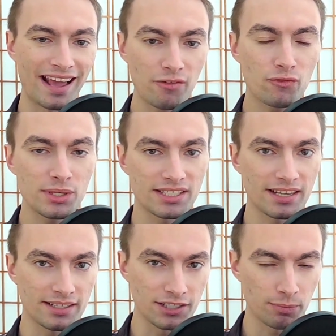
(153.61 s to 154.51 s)
every
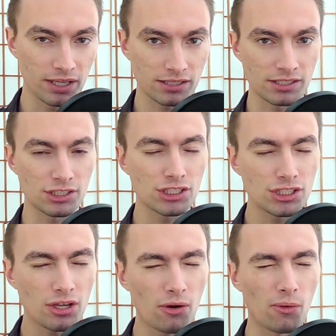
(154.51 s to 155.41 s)
sentence because it's
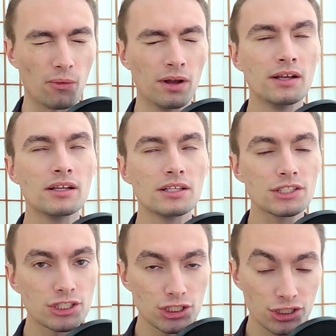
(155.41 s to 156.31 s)
so
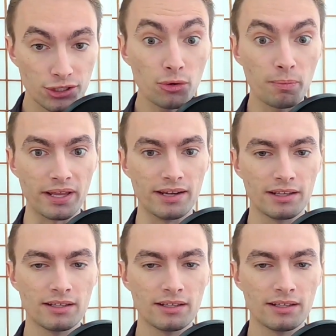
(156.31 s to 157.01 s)
stupid.